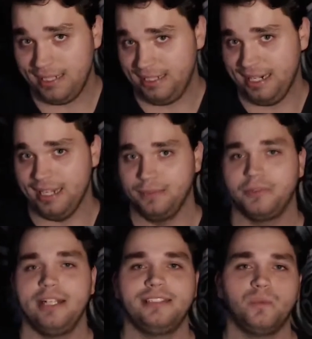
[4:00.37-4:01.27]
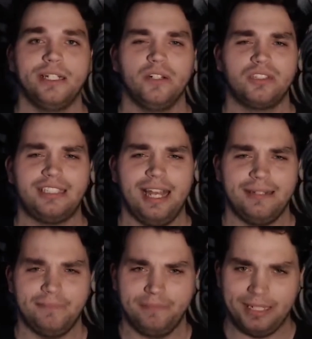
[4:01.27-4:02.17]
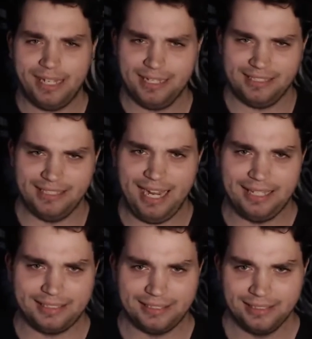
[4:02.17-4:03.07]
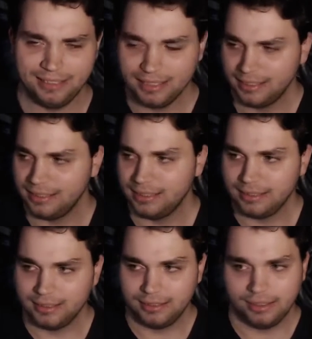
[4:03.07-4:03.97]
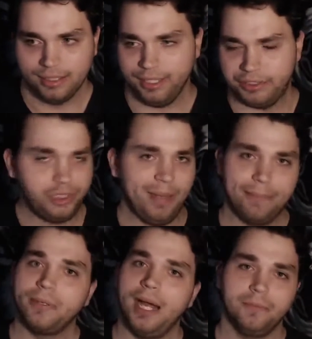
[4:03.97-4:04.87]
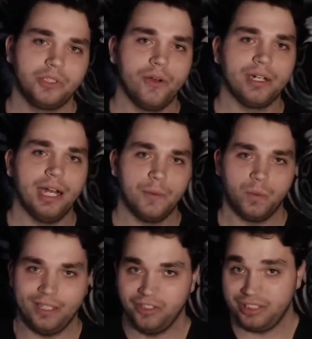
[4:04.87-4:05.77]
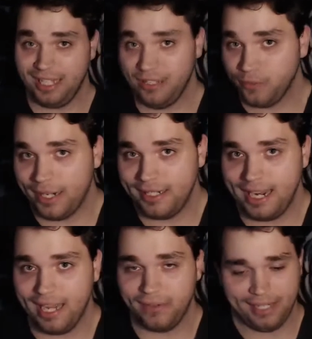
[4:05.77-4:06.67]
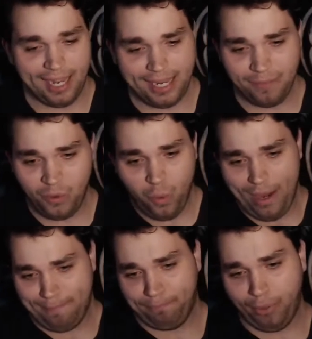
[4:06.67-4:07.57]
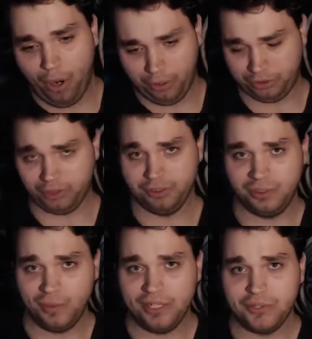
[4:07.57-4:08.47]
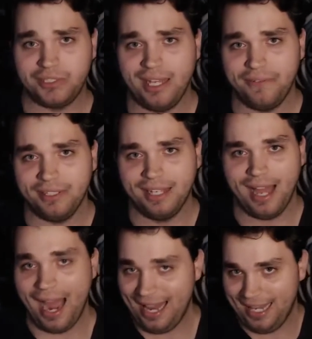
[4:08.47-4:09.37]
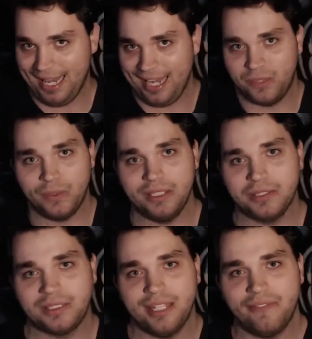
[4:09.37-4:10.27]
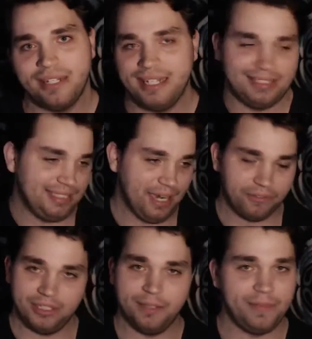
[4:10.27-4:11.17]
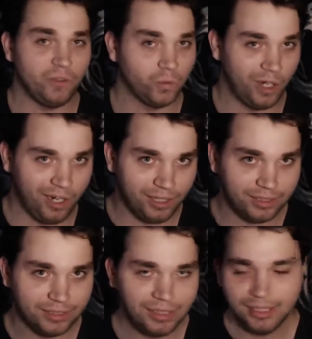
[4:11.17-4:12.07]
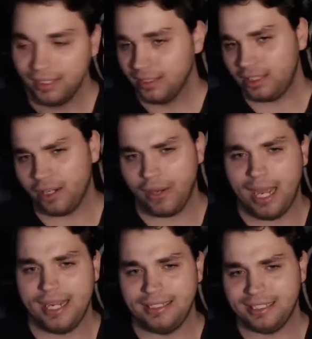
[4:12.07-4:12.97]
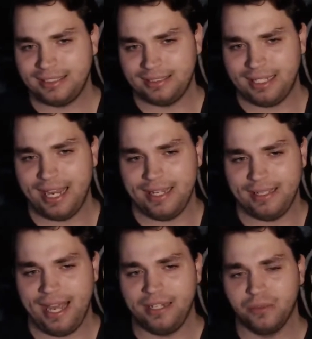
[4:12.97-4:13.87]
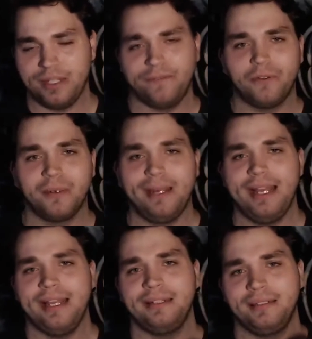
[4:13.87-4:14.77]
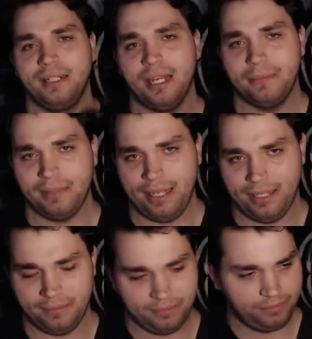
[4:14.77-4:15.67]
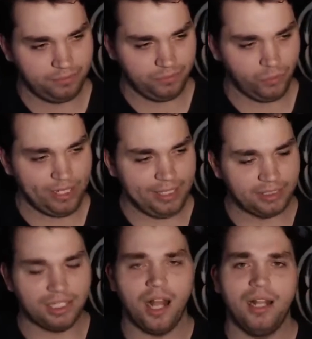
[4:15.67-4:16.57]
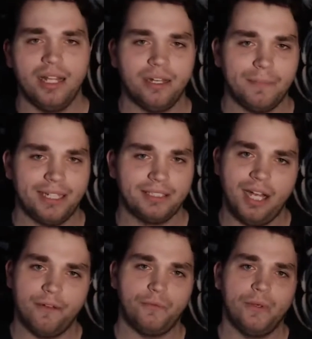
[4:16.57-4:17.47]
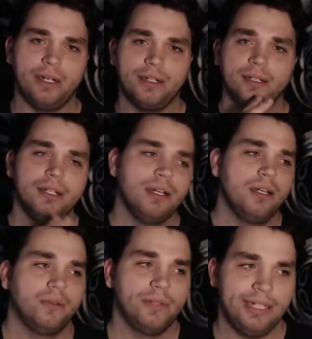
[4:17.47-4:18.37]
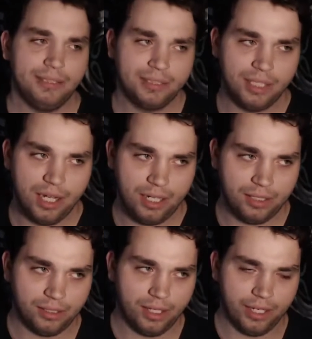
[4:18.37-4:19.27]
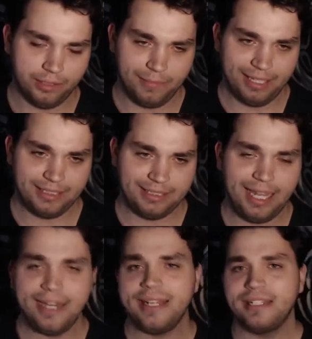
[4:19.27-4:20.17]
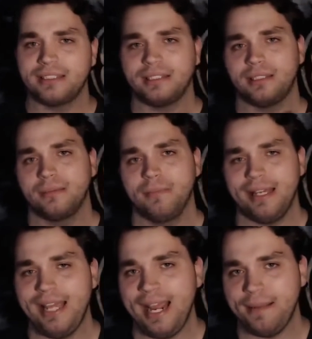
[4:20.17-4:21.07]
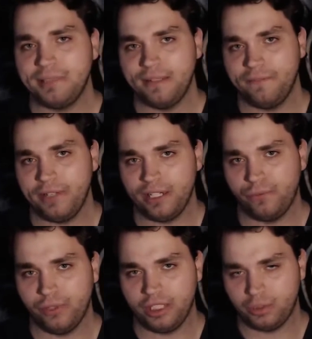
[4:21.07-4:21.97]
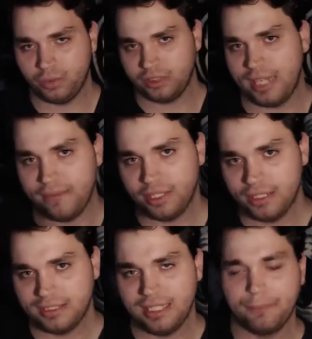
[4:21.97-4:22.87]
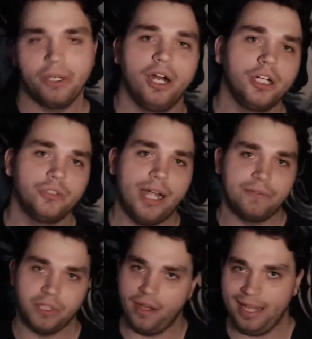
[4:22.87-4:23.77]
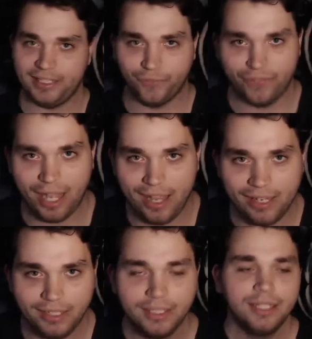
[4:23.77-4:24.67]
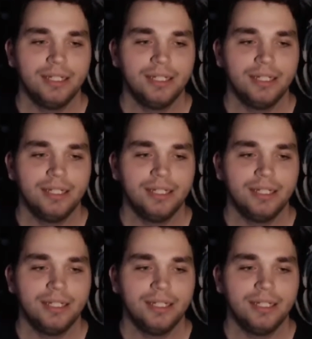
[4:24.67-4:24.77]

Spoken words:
I did not upgrade to Windows 10 because there's too many problems going on with Windows 10 right now, and I am quite partial to Windows 7. I like Windows 7. It's never done me wrong. So I had to reformat and reinstall all my software. Reinstall all of my settings. My games and video footage were saved on a separate hard drive, so all that's fine.